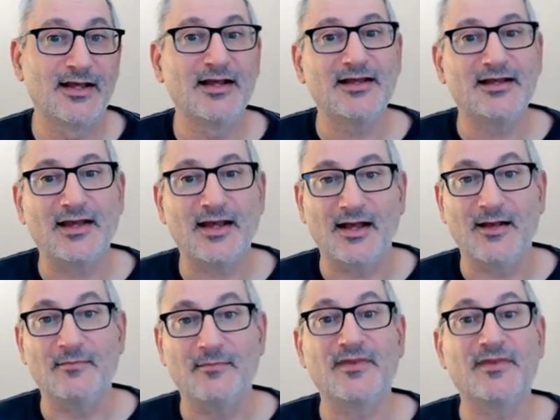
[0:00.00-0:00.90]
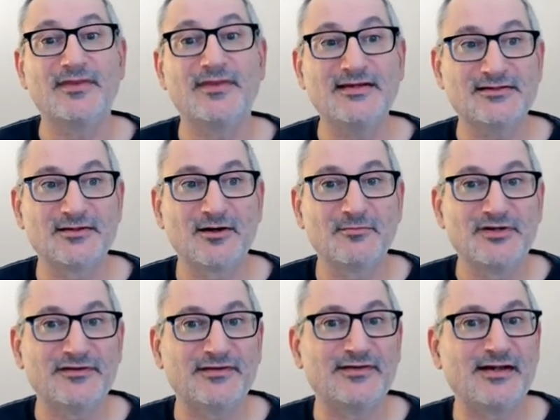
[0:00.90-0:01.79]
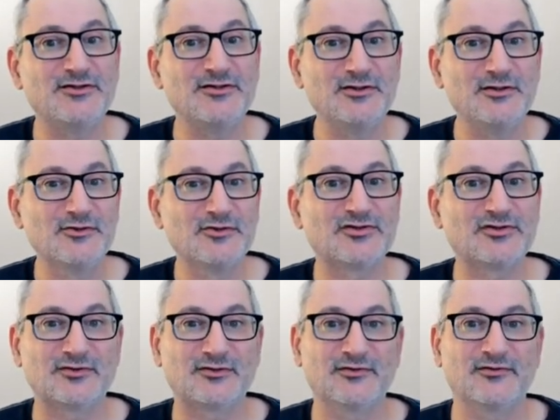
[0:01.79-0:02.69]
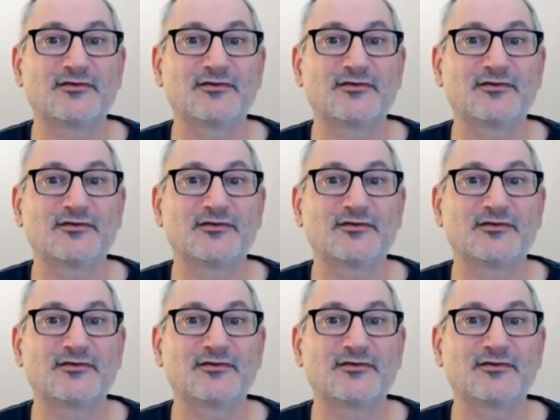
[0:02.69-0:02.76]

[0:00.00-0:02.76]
And these numbers are then used to sort of